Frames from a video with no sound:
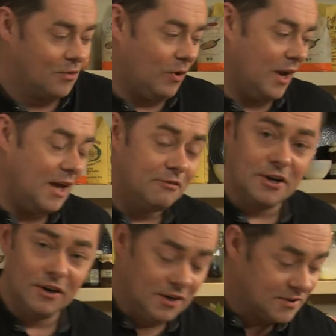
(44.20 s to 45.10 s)
What I have
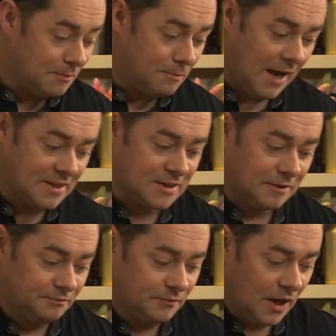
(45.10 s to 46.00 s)
here is some pasta,
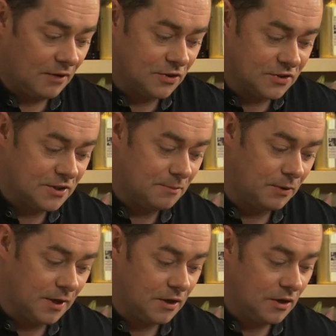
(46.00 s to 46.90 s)
and I've just
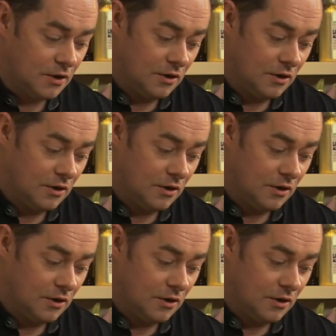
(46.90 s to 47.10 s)
simply